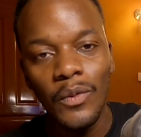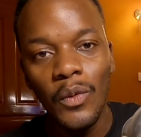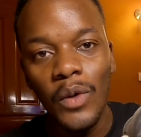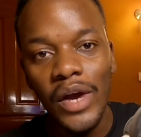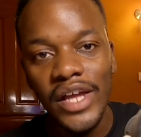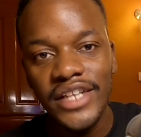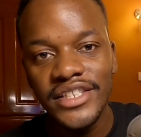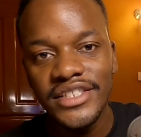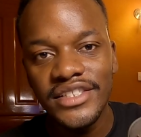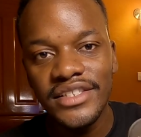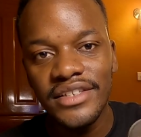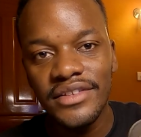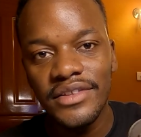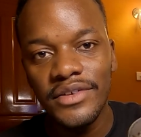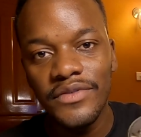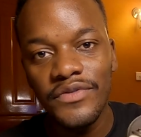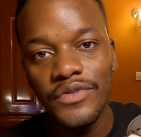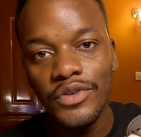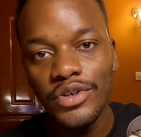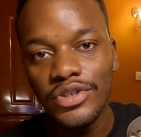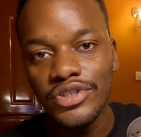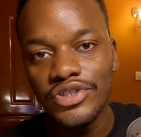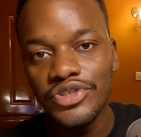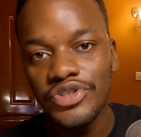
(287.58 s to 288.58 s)
wedged the
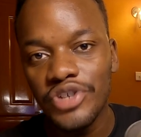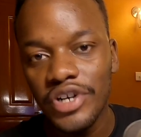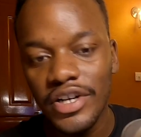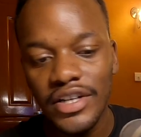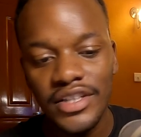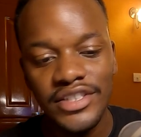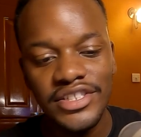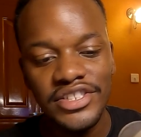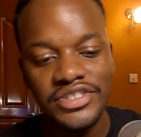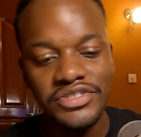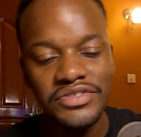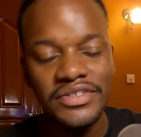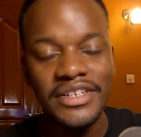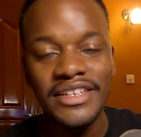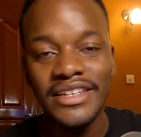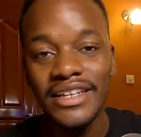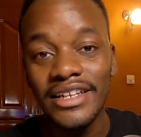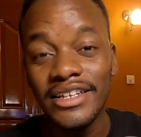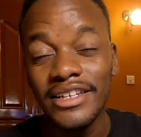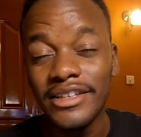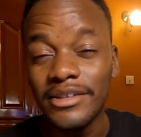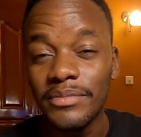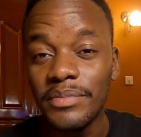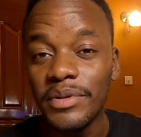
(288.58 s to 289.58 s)
front truck just to get a
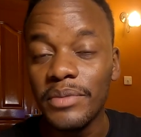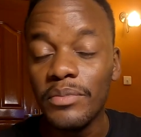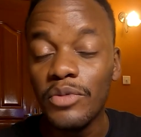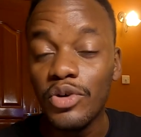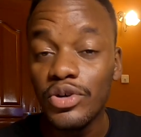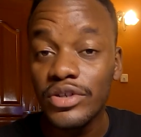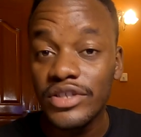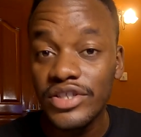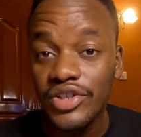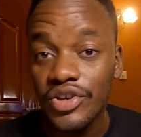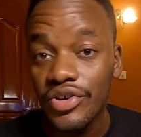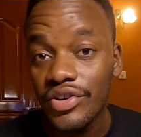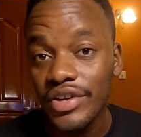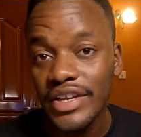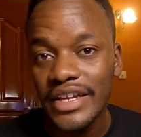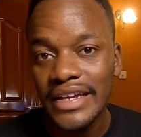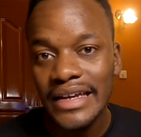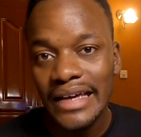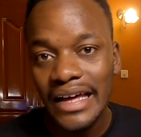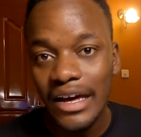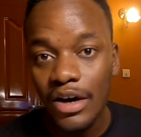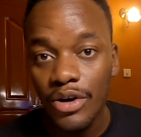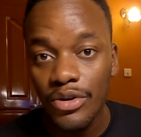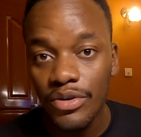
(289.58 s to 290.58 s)
little bit more turning
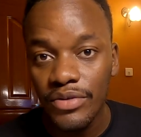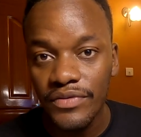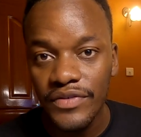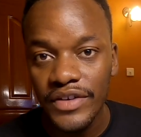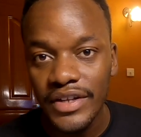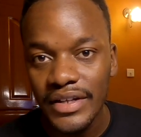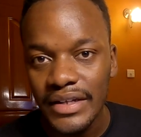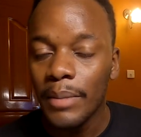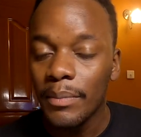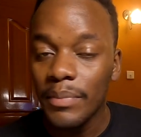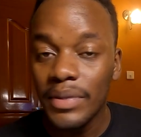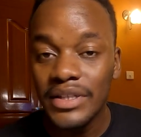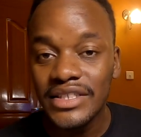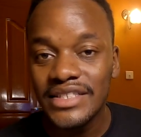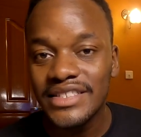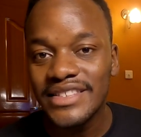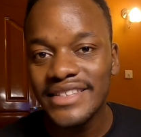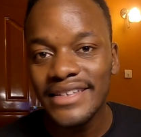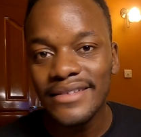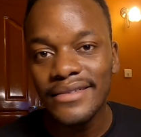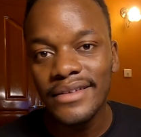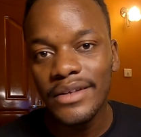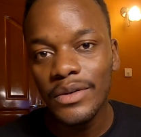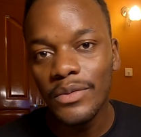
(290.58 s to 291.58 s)
out of it, but
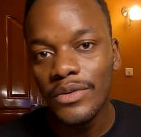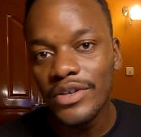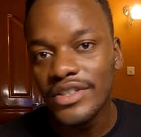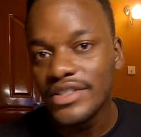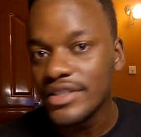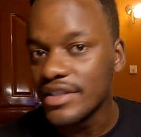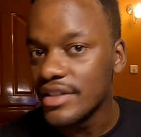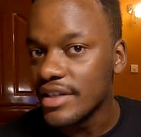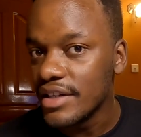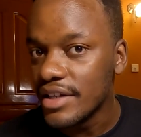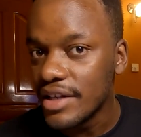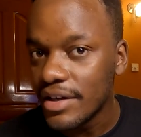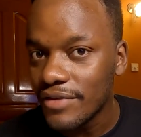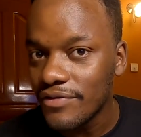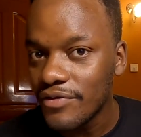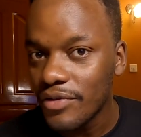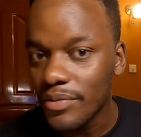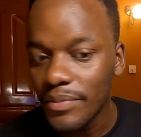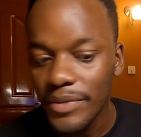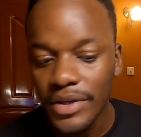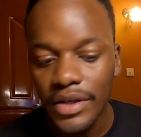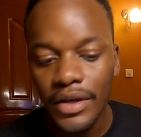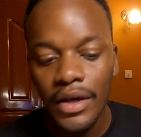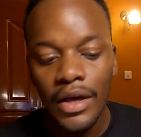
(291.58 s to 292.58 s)
still it wasn't enough for
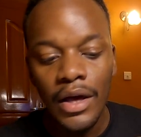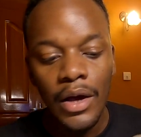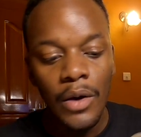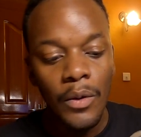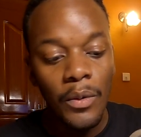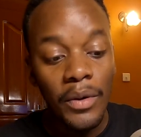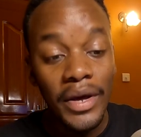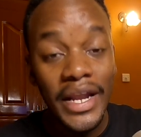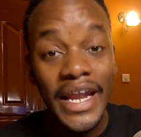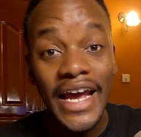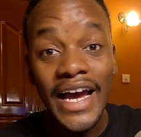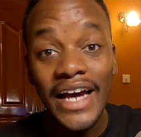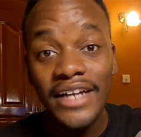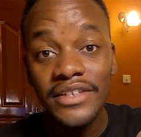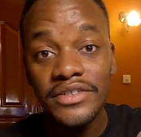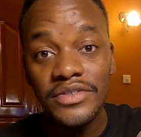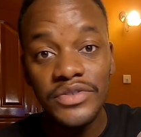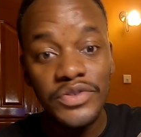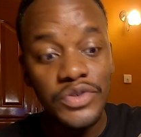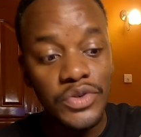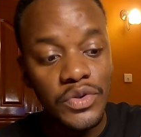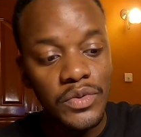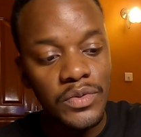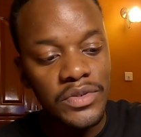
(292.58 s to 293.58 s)
me. What I had to
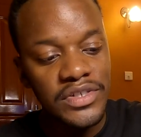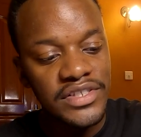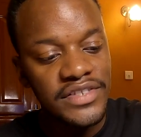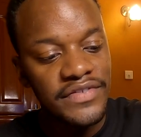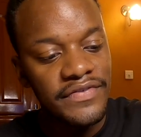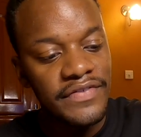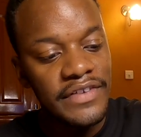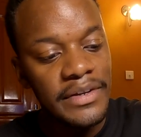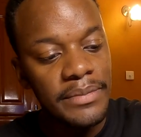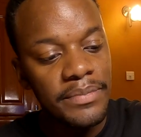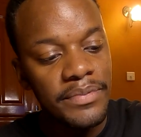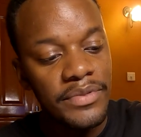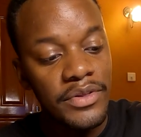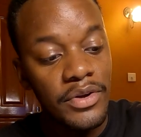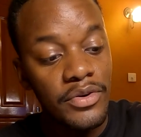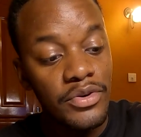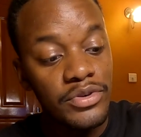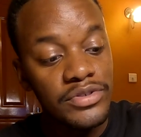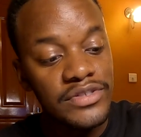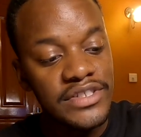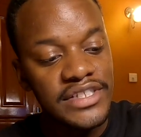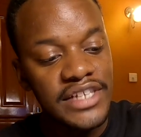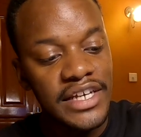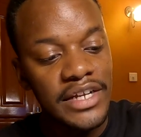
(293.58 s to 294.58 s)
do was flip the
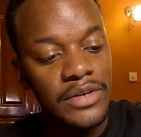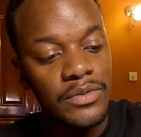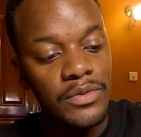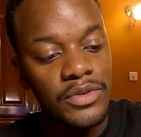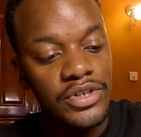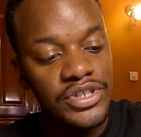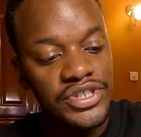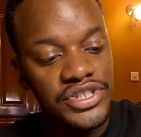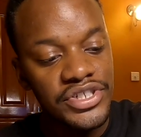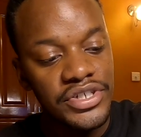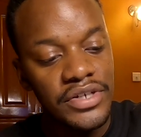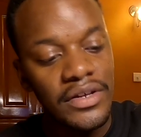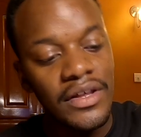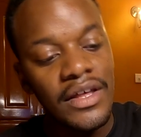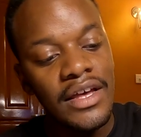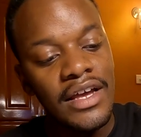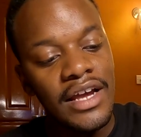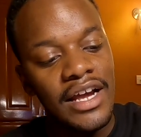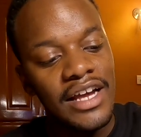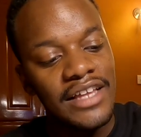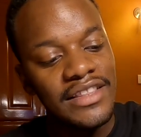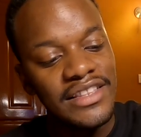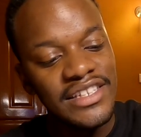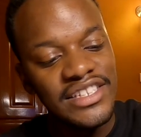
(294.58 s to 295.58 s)
roadside washer,
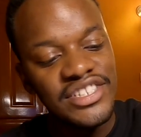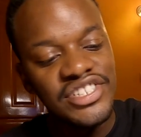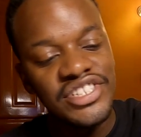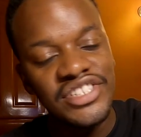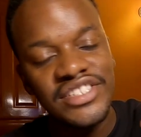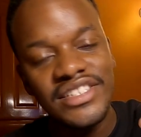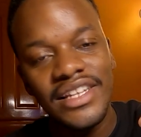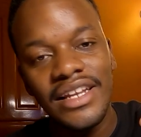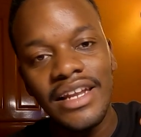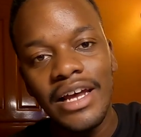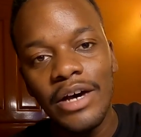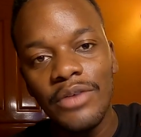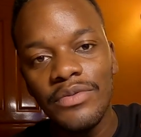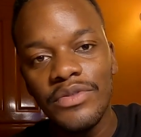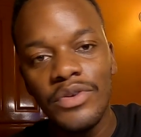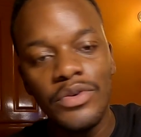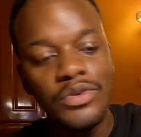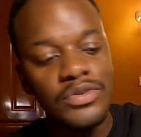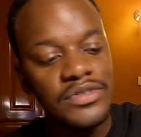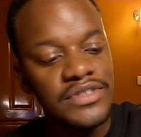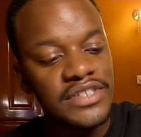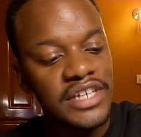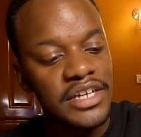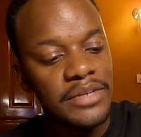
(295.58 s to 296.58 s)
and this just allowed the
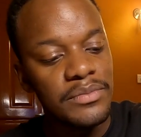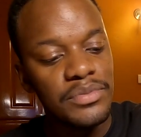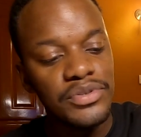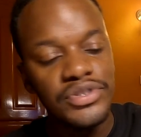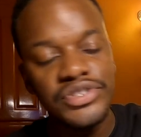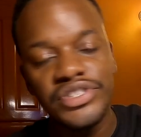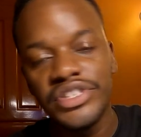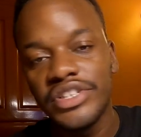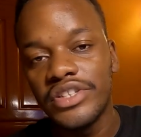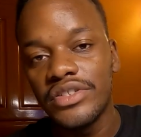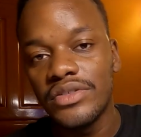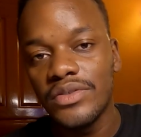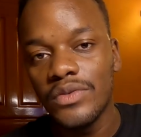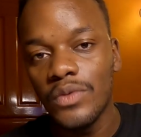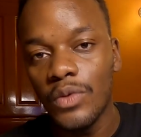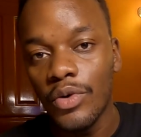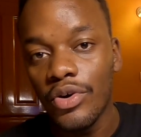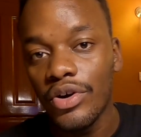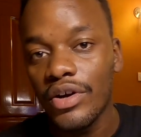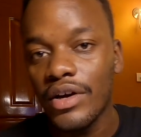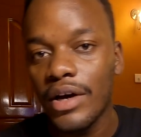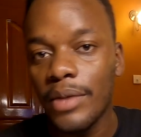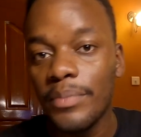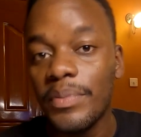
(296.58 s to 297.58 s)
roadside bushing to
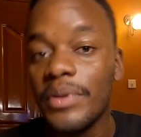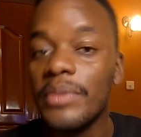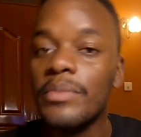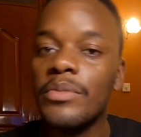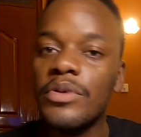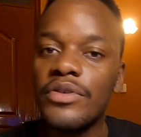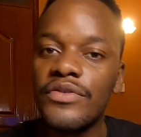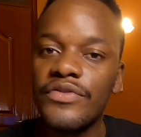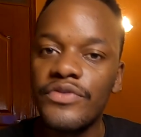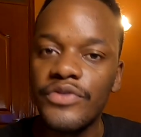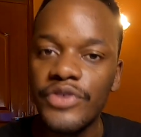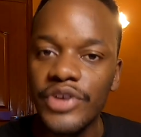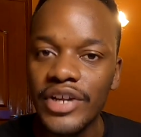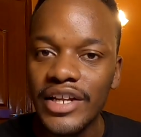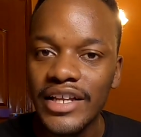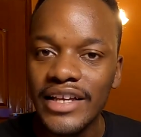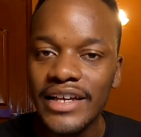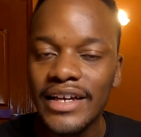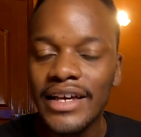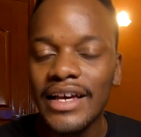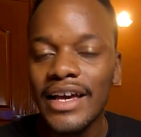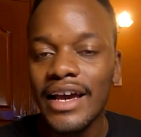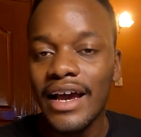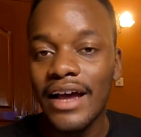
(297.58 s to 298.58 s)
work a bit more
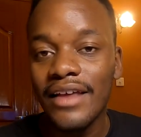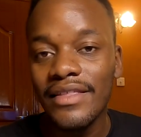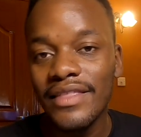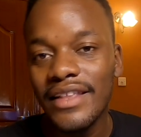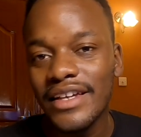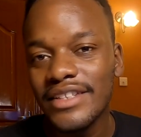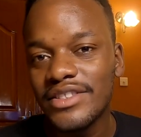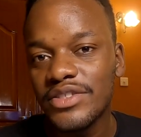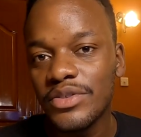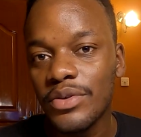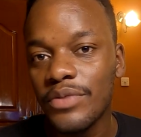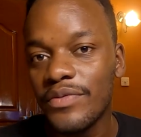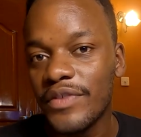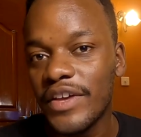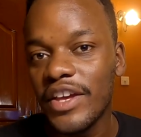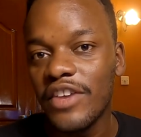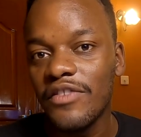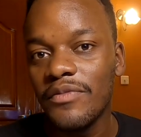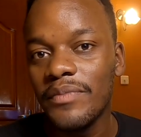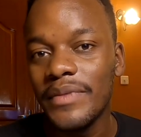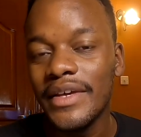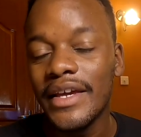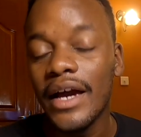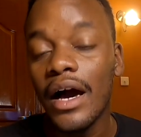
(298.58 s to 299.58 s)
freely, and that sort of
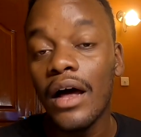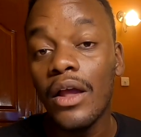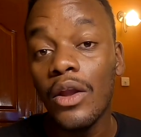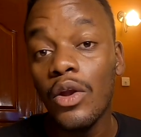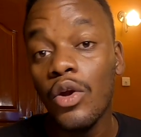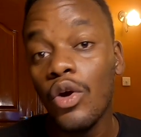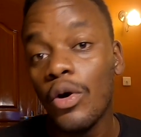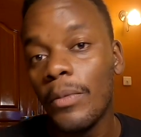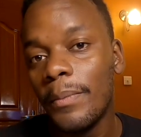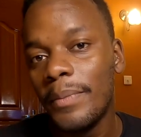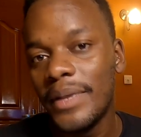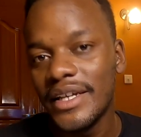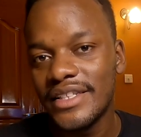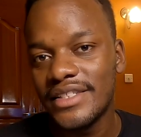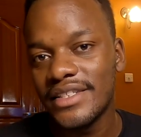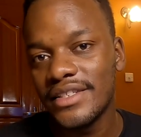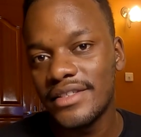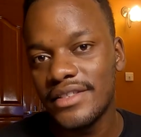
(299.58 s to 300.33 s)
gave me a lot better